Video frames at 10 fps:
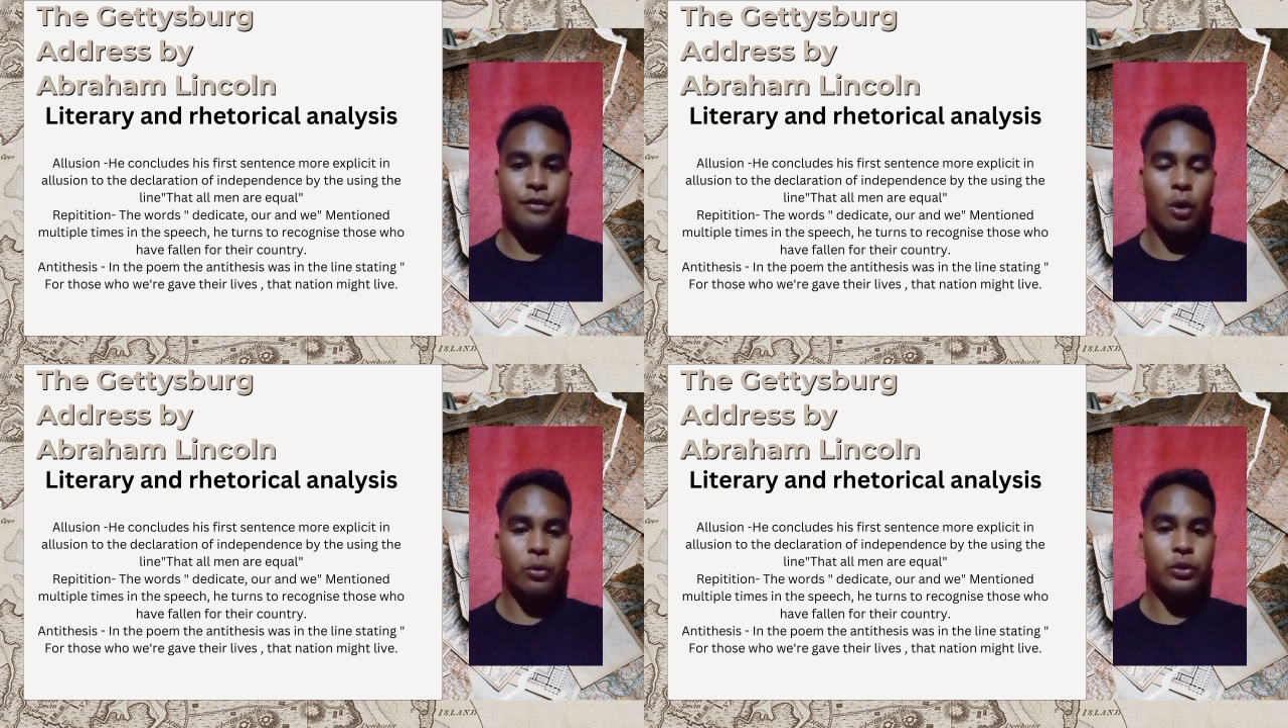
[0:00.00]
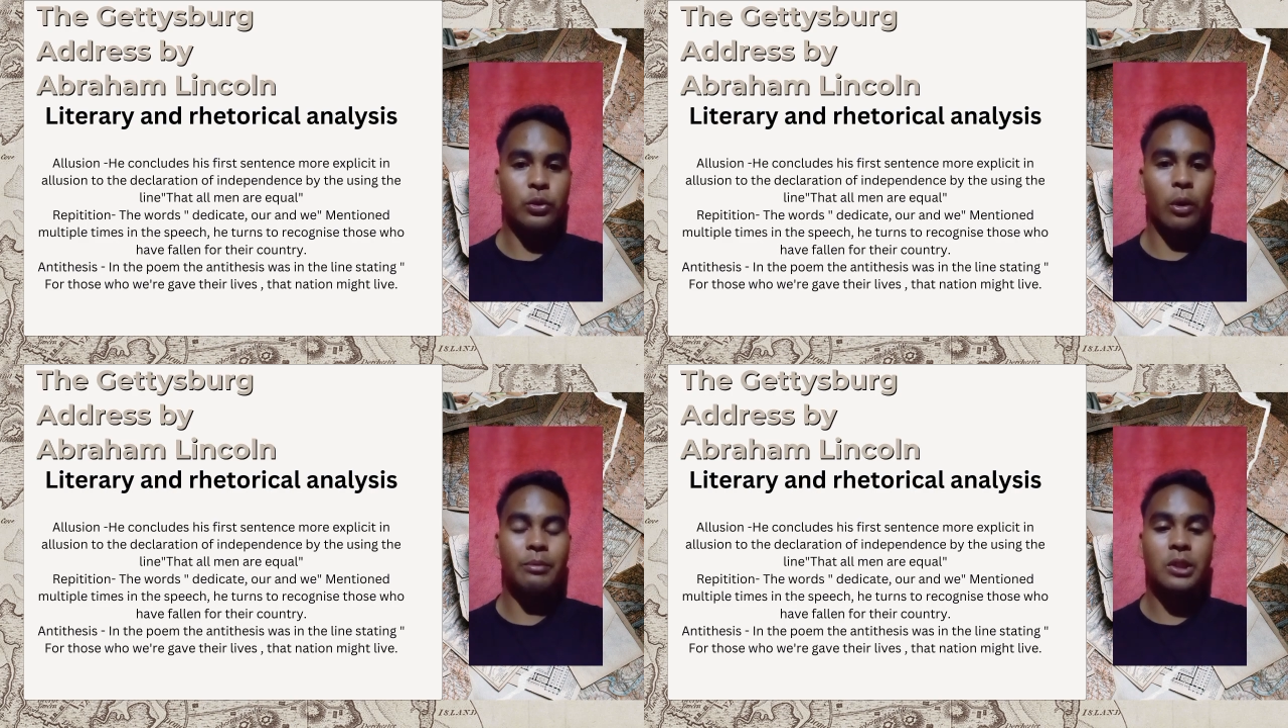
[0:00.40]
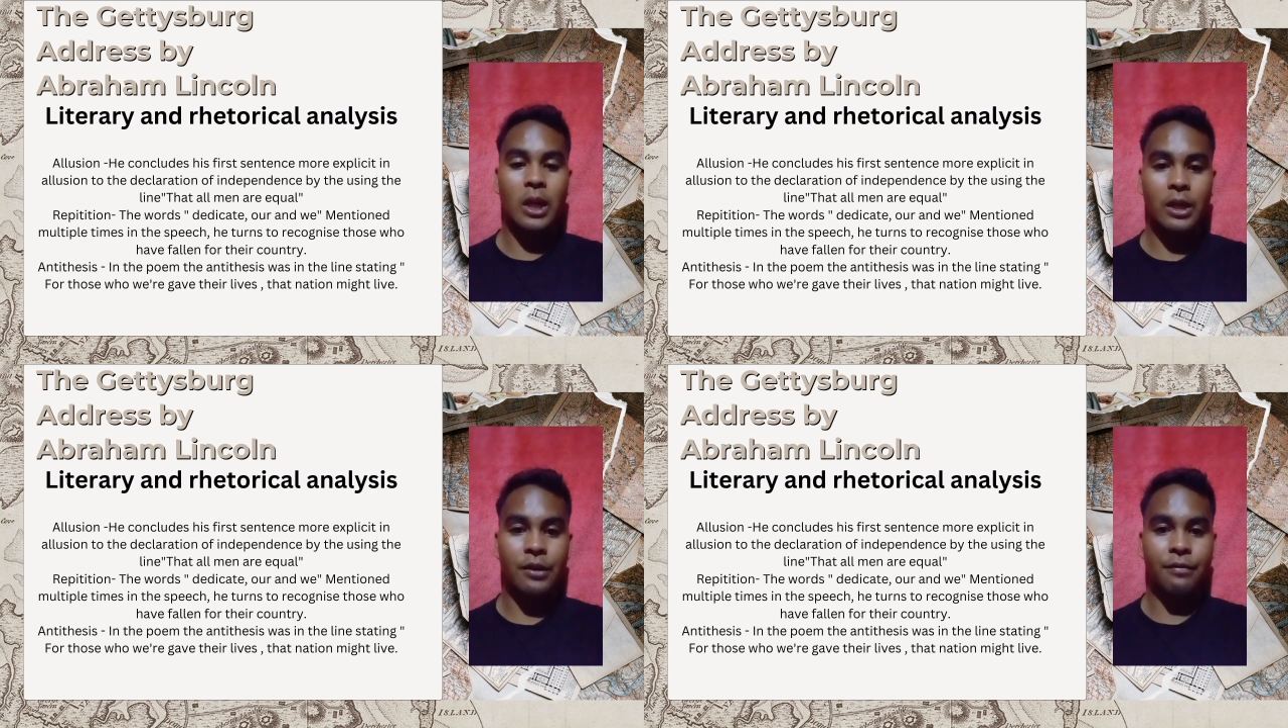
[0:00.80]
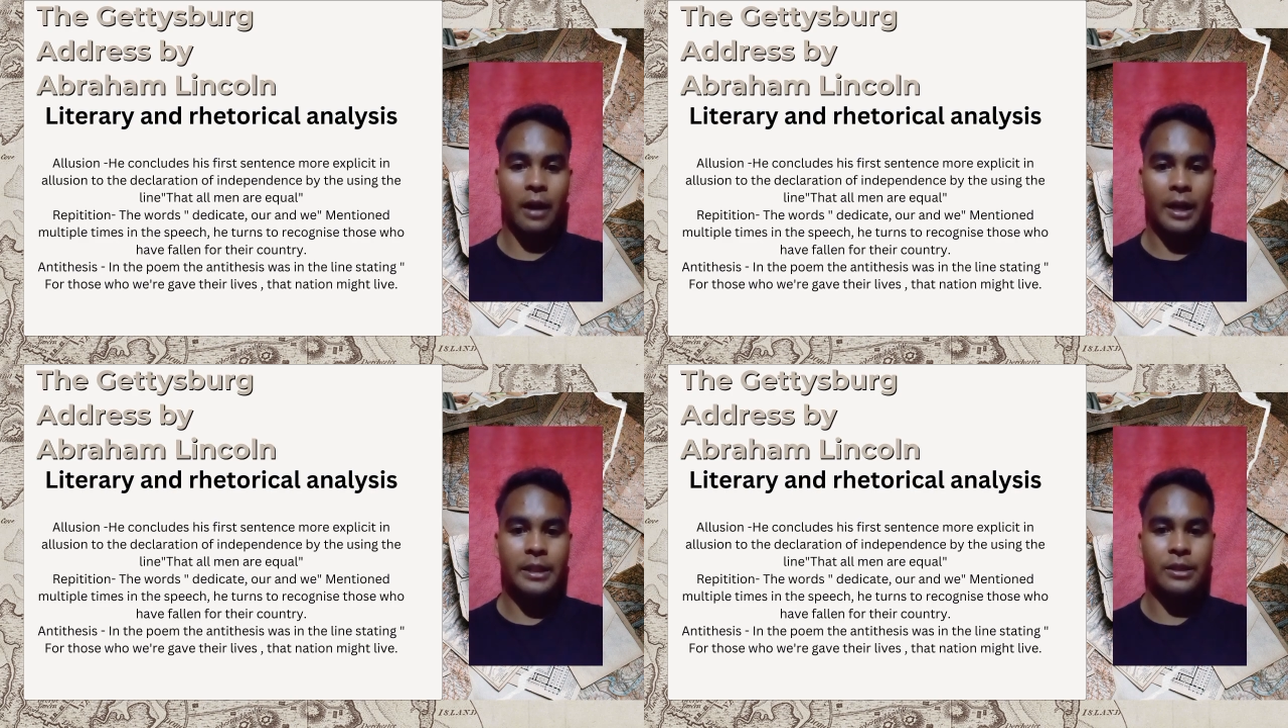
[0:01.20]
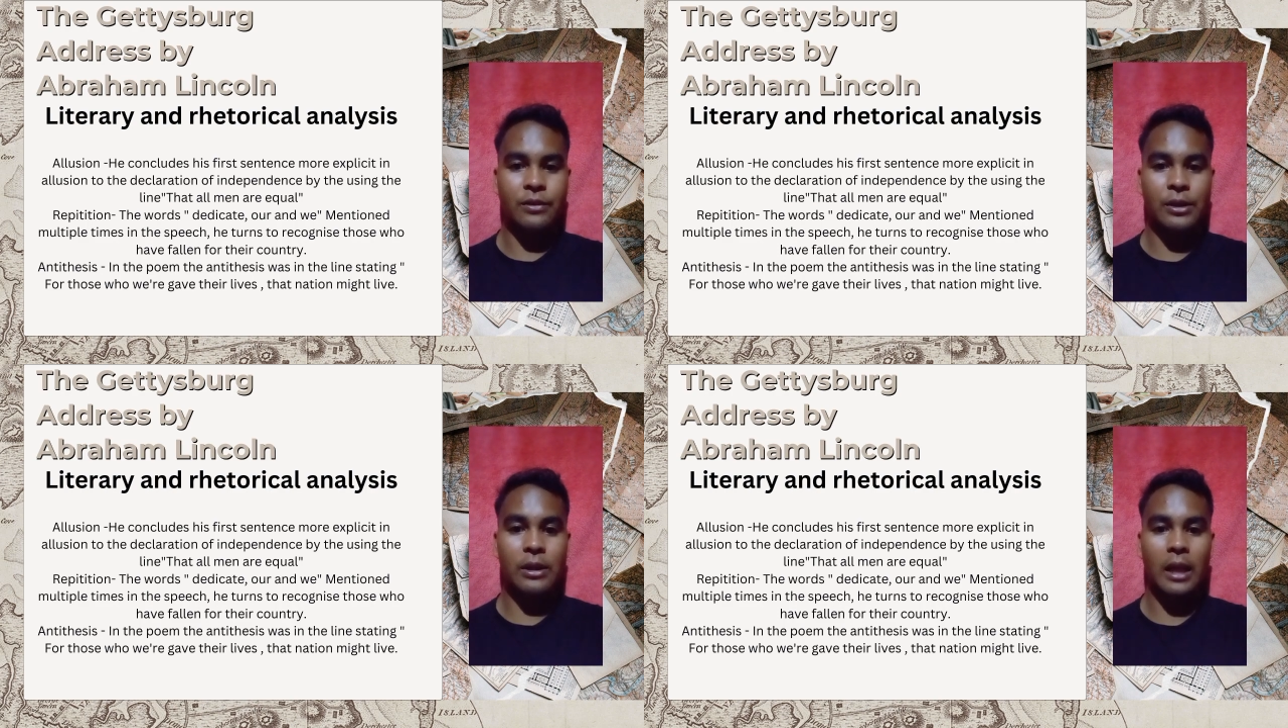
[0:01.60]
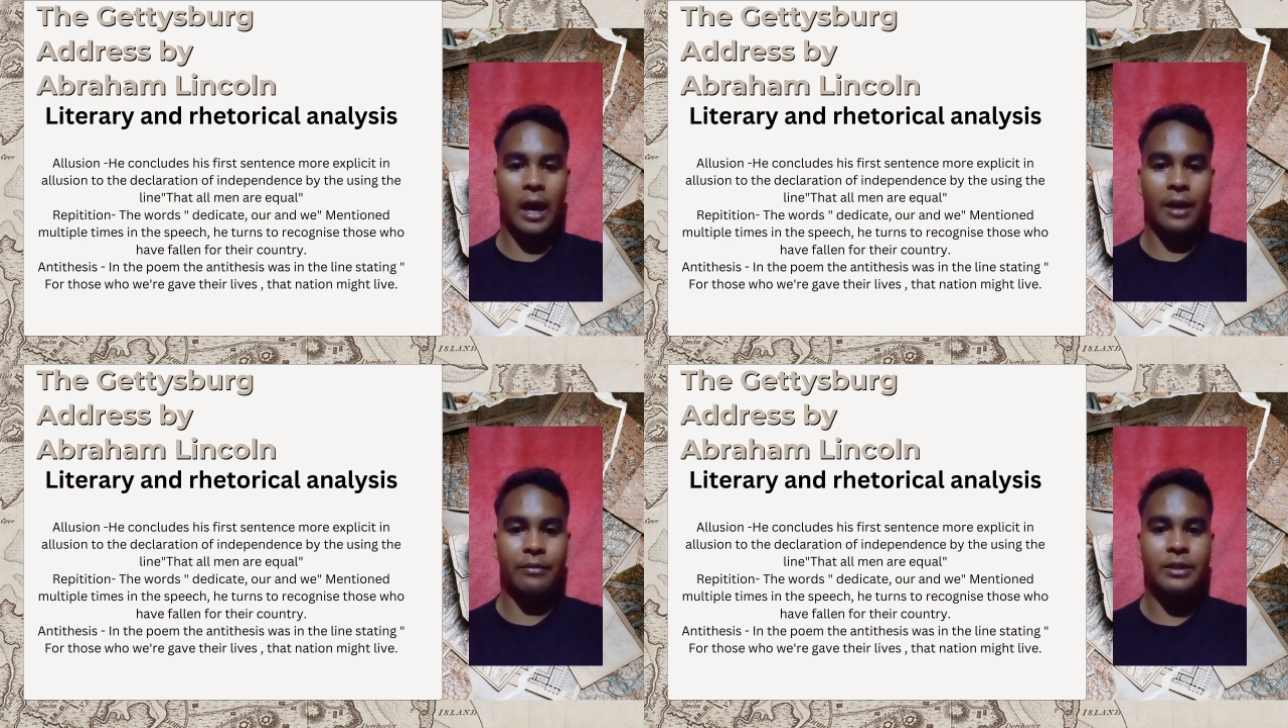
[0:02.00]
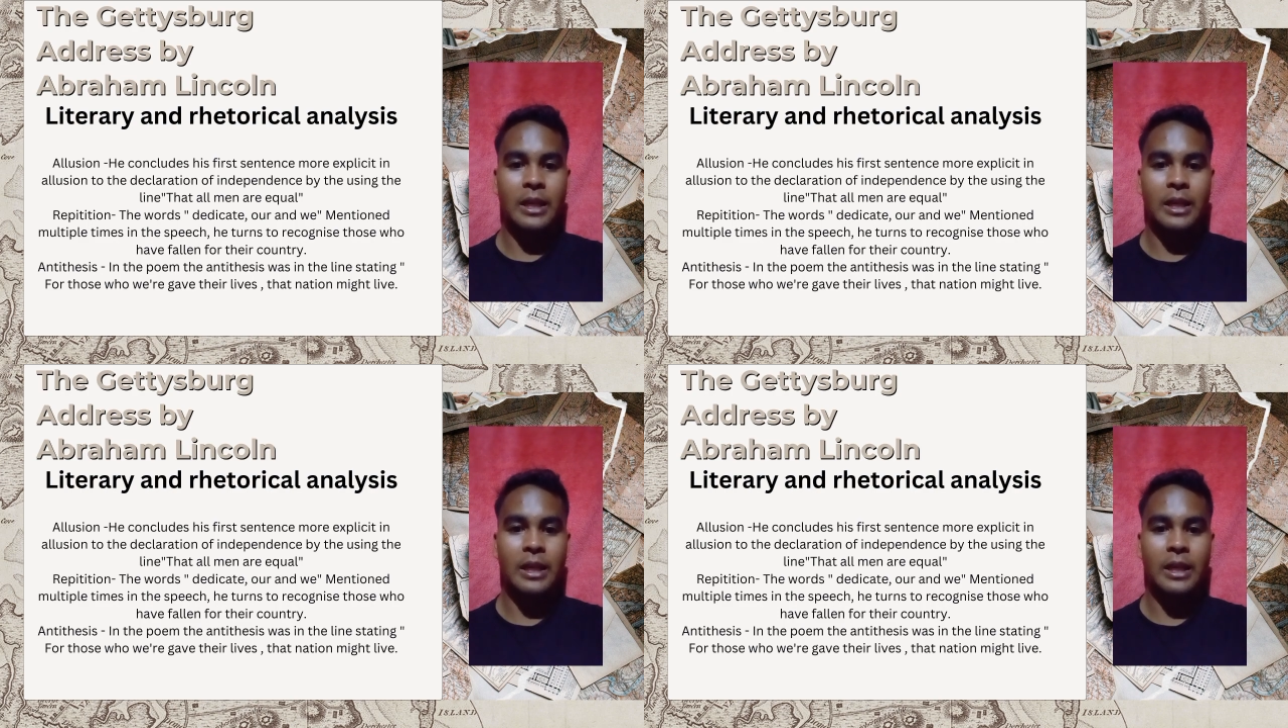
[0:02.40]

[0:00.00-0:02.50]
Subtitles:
those who have sacrificed their lives